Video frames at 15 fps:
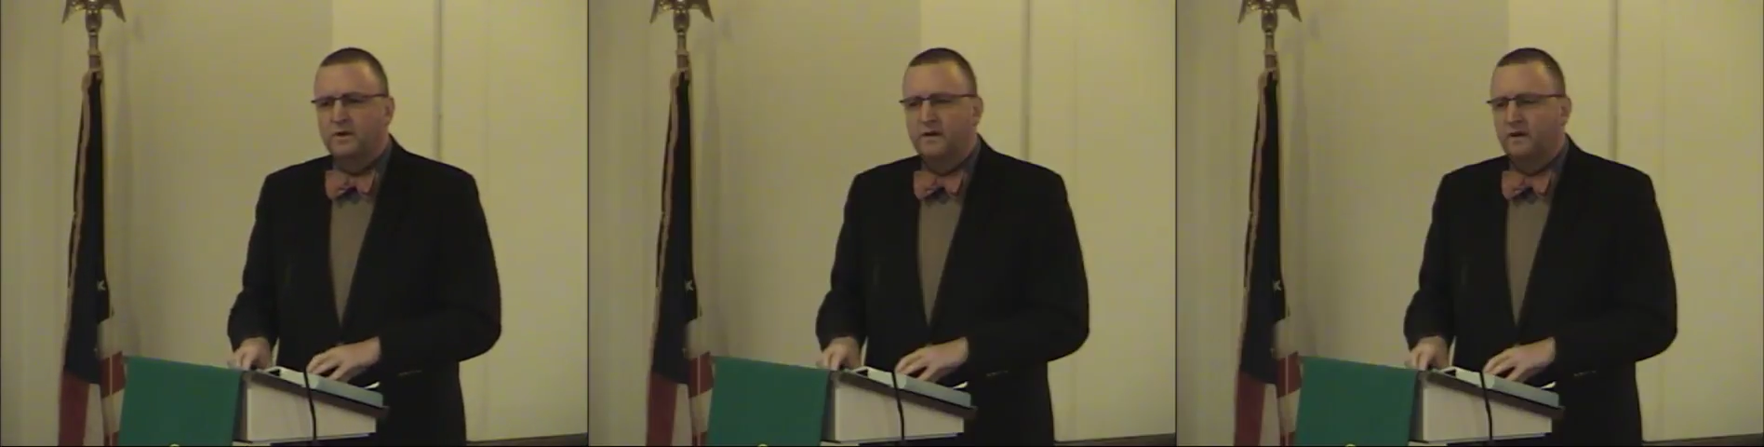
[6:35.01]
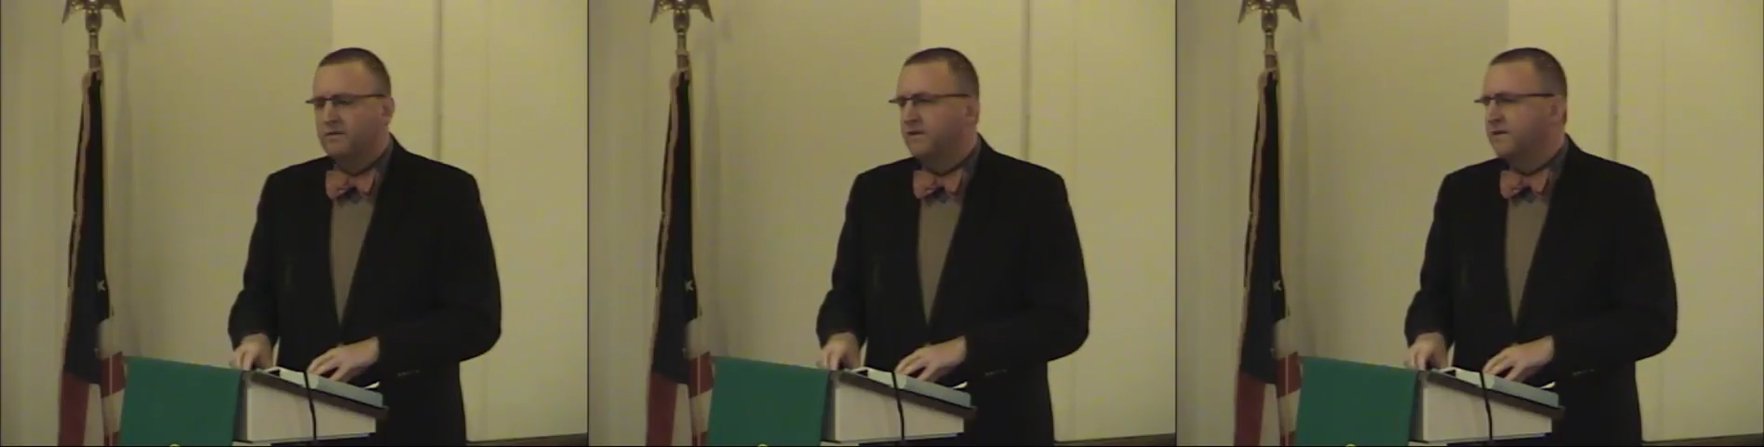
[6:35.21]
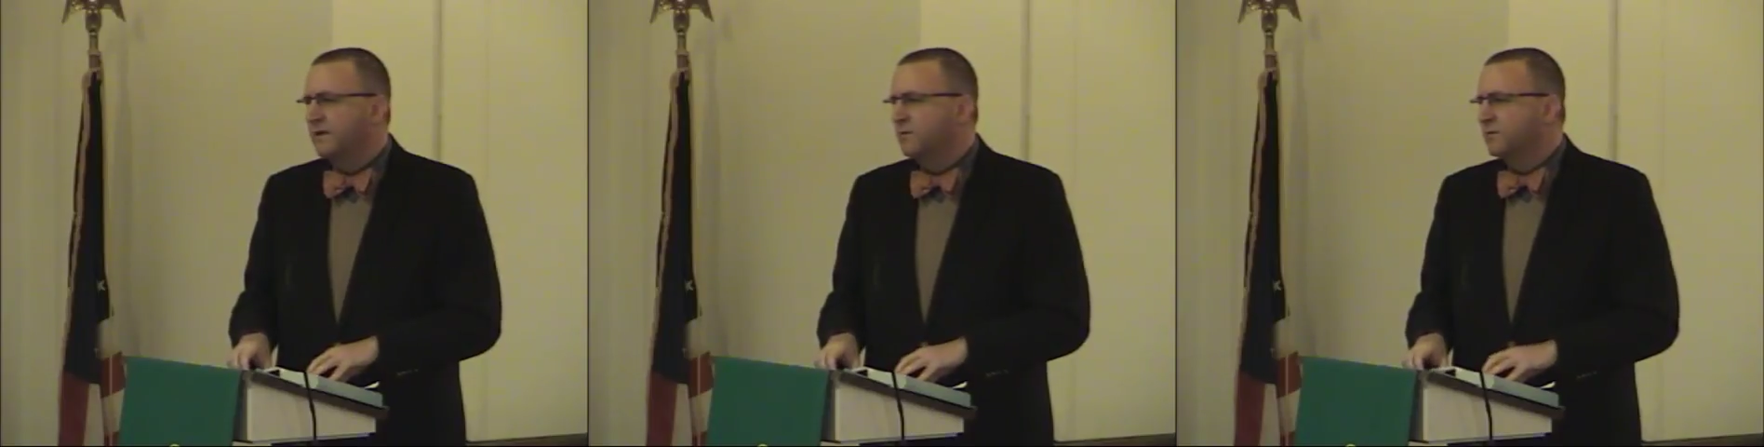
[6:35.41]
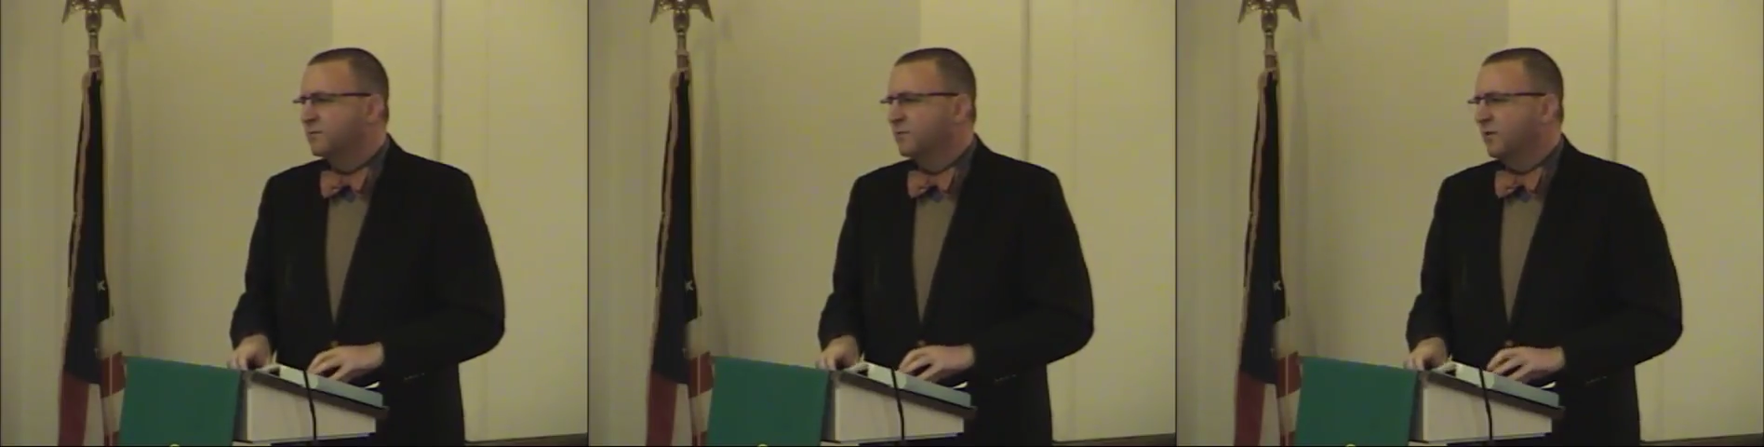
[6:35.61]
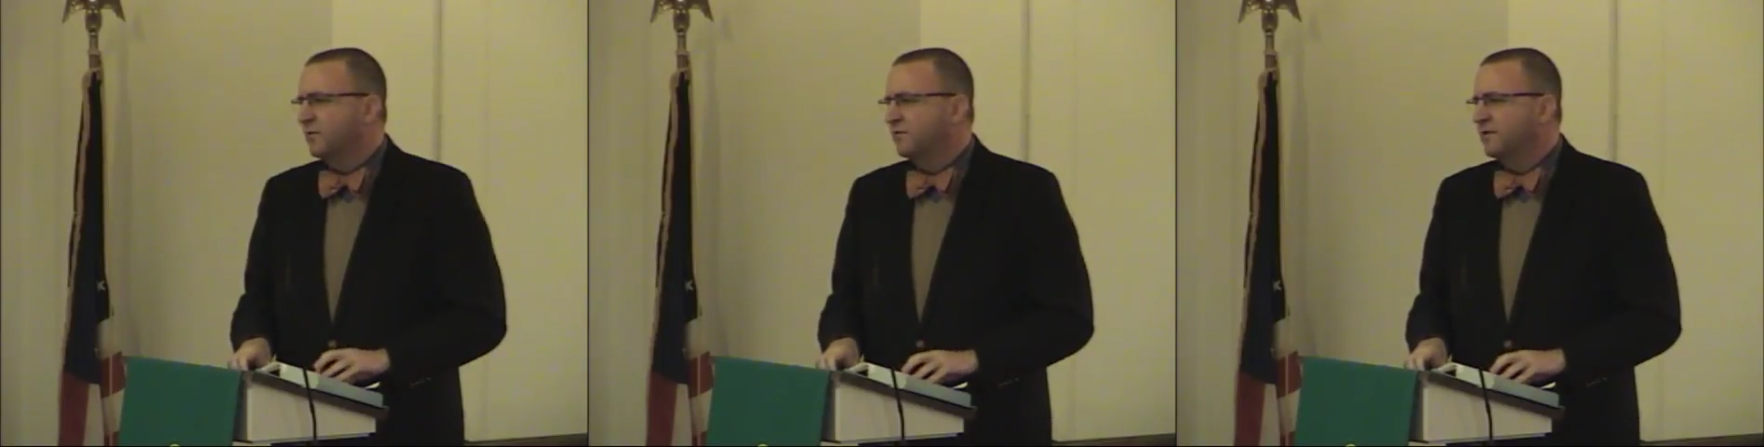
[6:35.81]
everything was
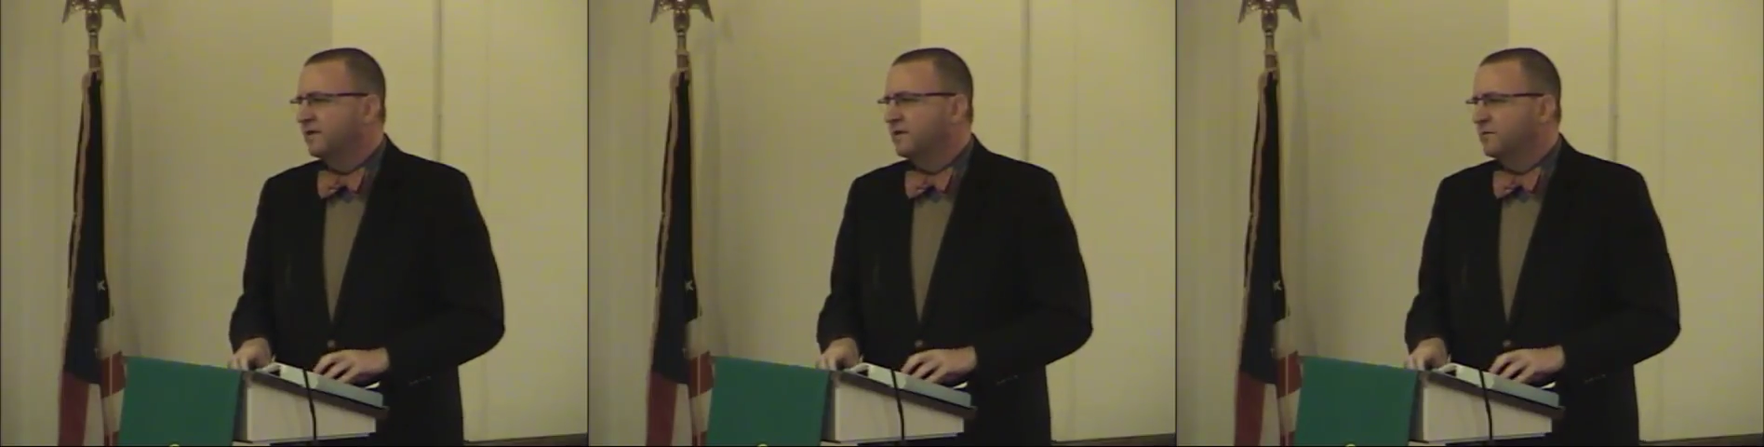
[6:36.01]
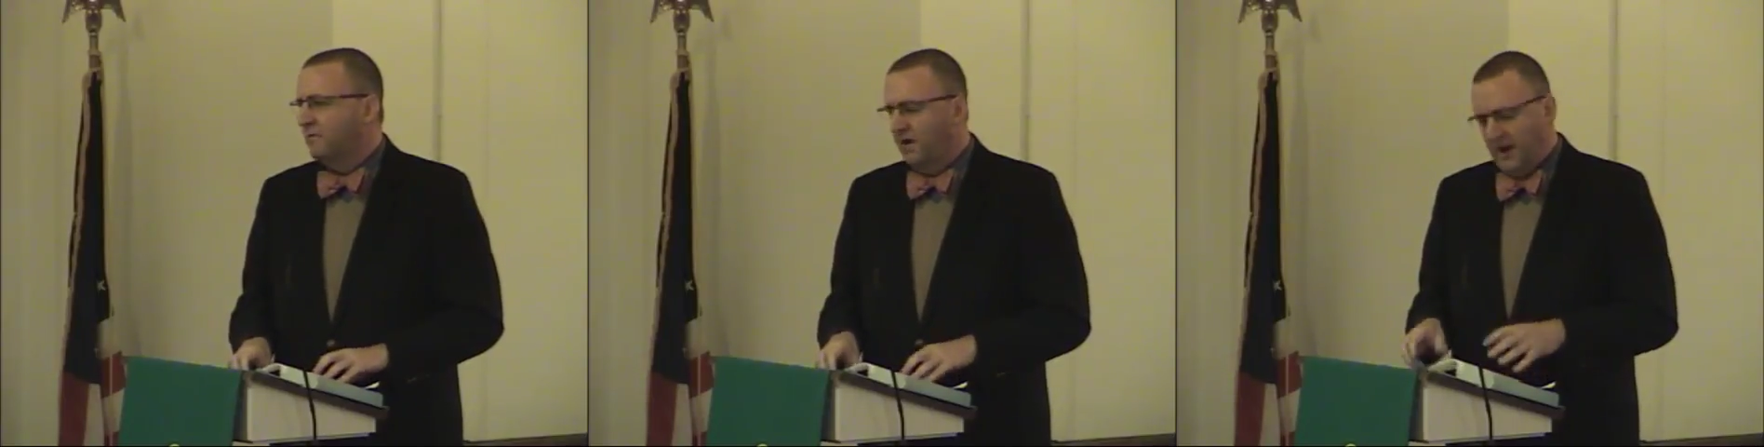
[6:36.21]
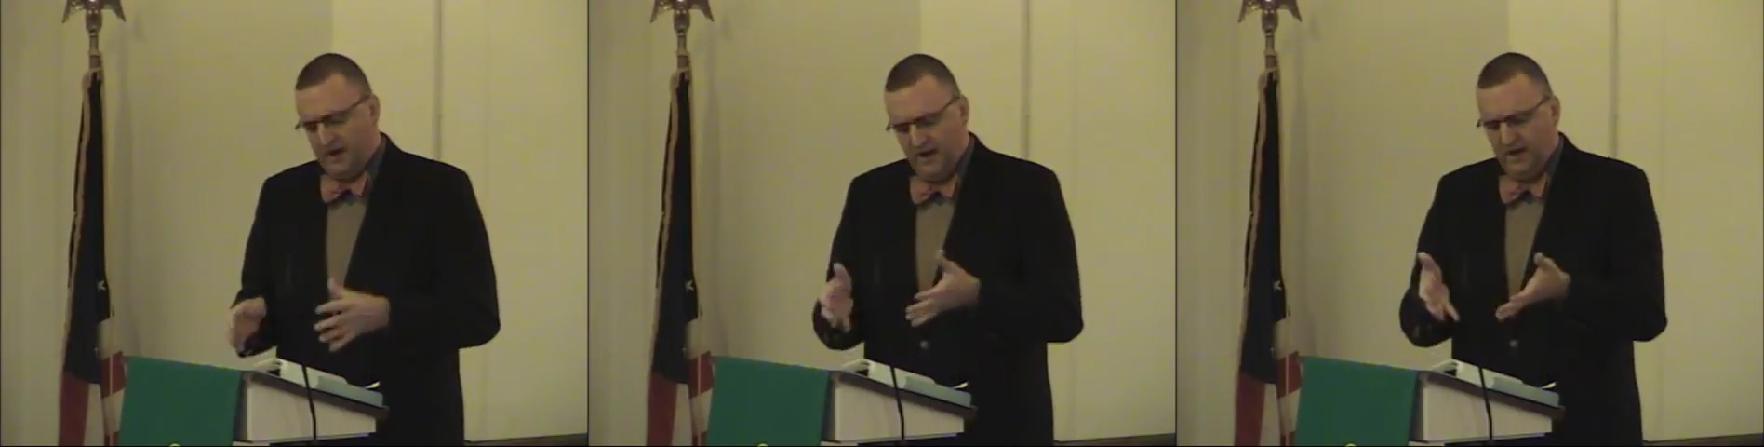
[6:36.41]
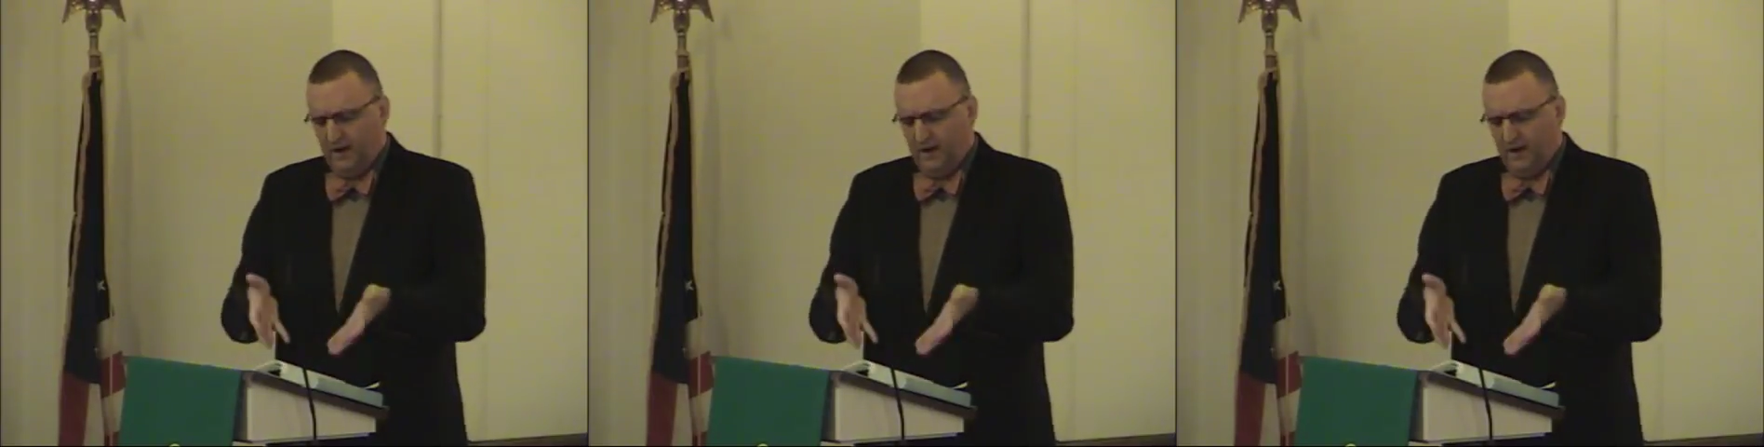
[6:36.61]
perfect and right.